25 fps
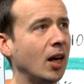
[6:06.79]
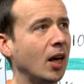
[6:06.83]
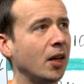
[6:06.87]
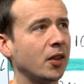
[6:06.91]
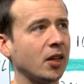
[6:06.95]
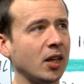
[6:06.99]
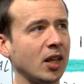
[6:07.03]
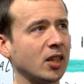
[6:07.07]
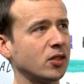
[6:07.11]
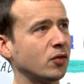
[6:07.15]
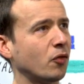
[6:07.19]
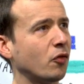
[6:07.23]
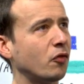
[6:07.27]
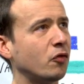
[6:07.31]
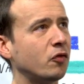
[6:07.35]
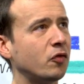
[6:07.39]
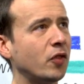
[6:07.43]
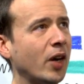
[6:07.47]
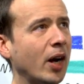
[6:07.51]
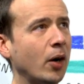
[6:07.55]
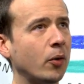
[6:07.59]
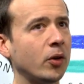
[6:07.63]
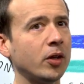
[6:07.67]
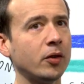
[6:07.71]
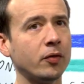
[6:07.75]
I think there's
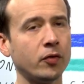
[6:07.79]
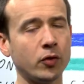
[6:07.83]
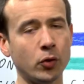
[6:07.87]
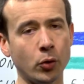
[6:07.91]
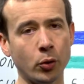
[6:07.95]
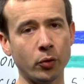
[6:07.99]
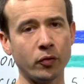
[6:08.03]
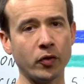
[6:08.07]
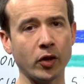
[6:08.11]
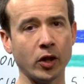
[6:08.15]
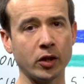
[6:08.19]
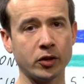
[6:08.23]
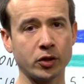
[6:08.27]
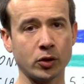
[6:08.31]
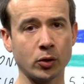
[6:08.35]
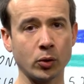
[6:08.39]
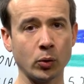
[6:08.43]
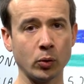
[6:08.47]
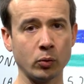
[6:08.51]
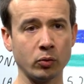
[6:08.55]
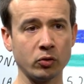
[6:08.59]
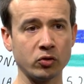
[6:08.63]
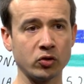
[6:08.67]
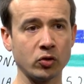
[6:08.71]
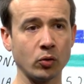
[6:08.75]
very few
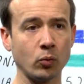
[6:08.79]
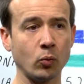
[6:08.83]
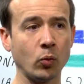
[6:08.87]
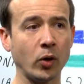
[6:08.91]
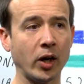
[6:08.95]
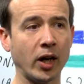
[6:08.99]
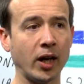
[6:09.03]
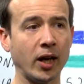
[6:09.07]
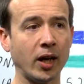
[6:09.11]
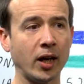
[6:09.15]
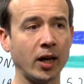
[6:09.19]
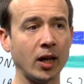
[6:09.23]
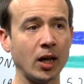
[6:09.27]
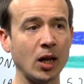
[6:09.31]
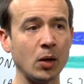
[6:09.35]
verticals where